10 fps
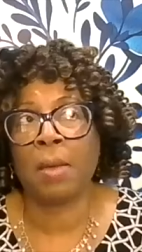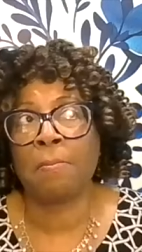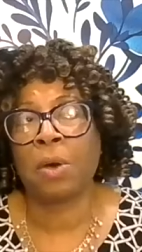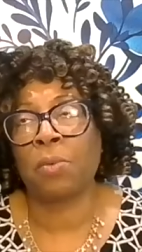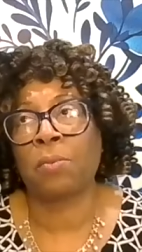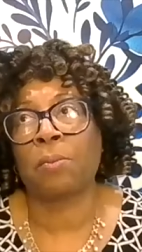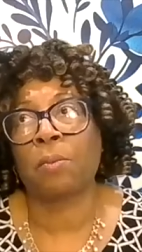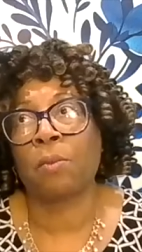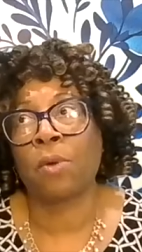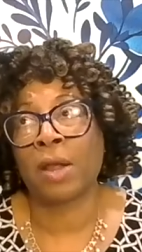But when,
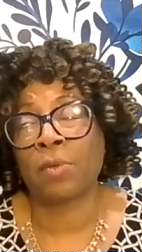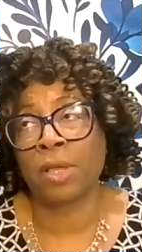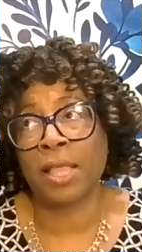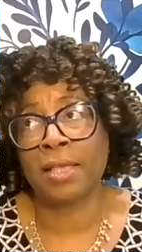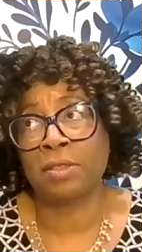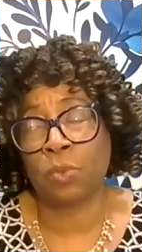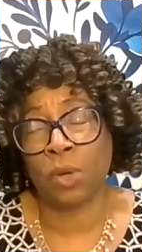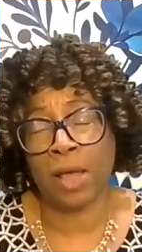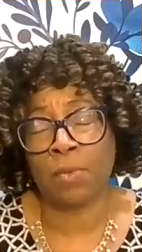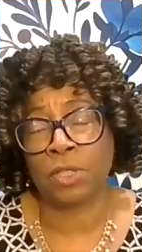when I realized
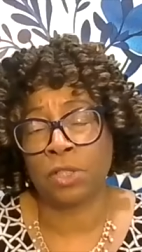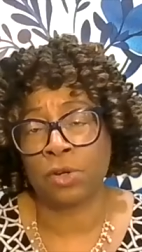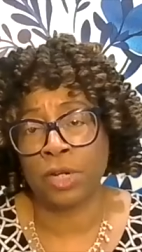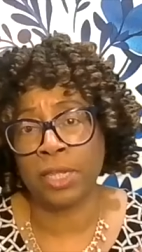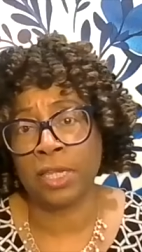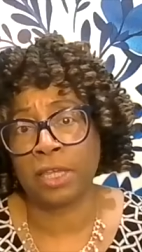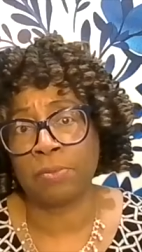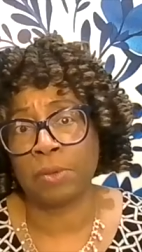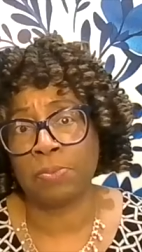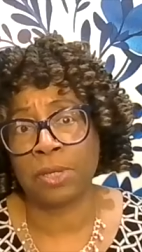what I was learning
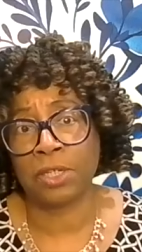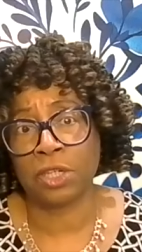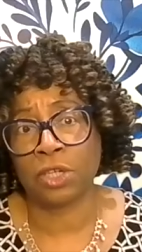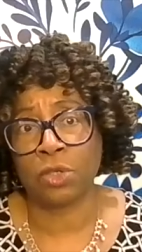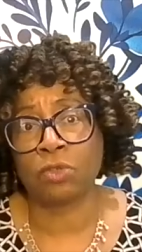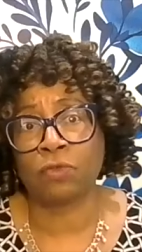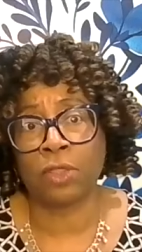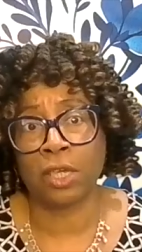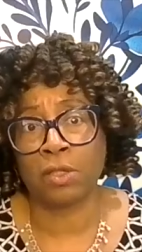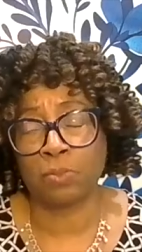could be put to use
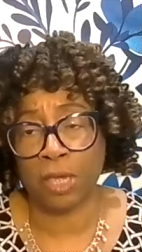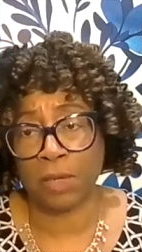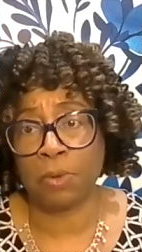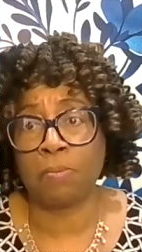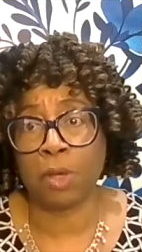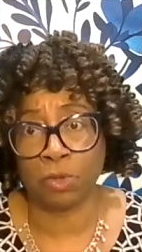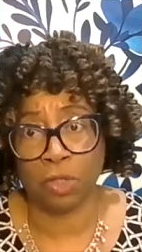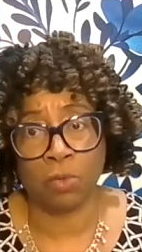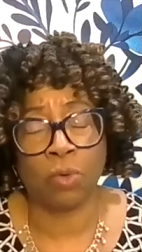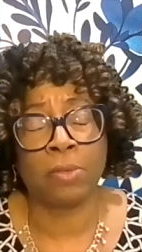for these people,
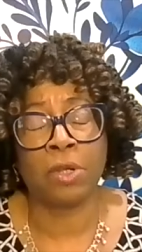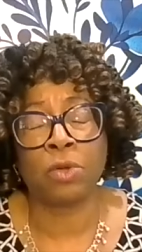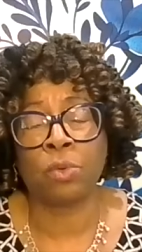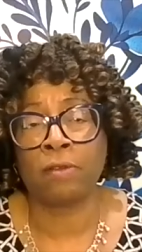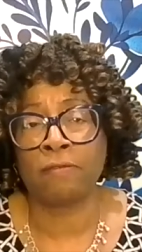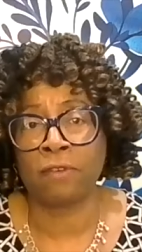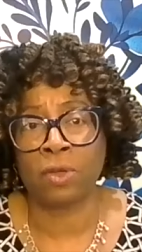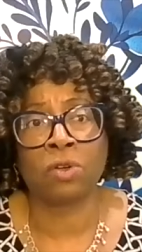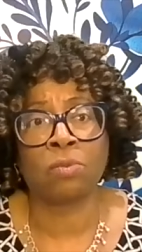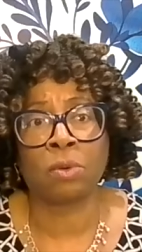mostly women who were in
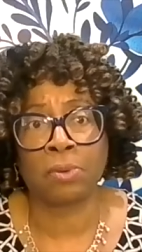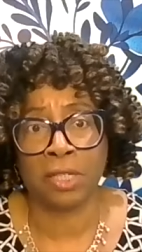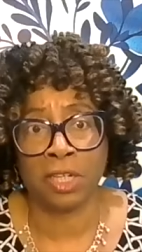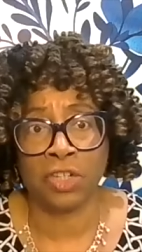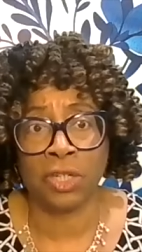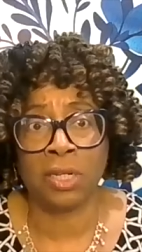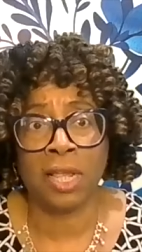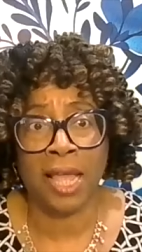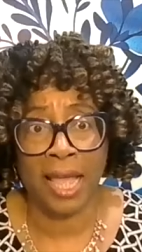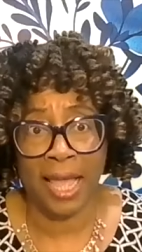vulnerable position,
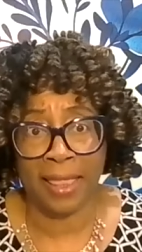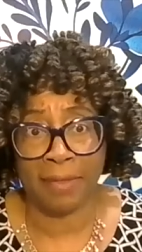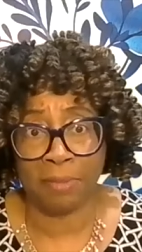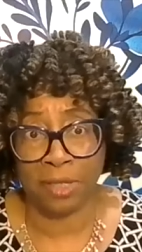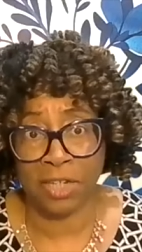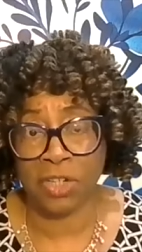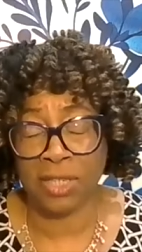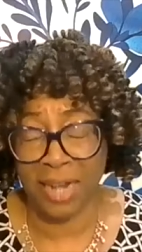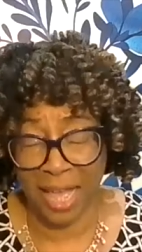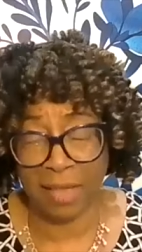and
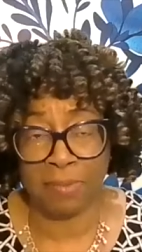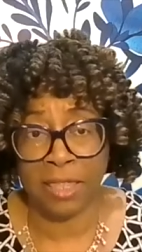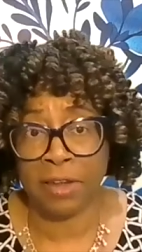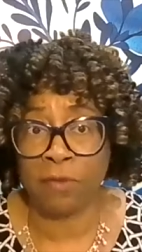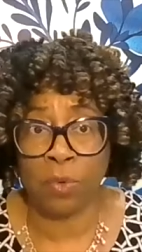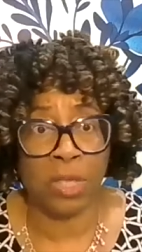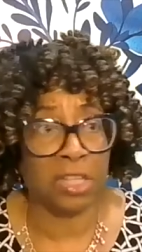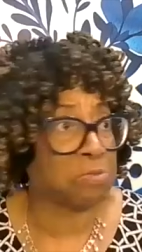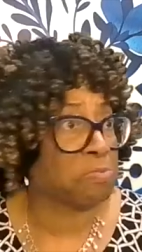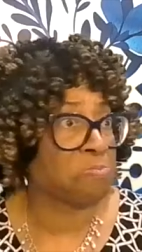positions and I could be their voice,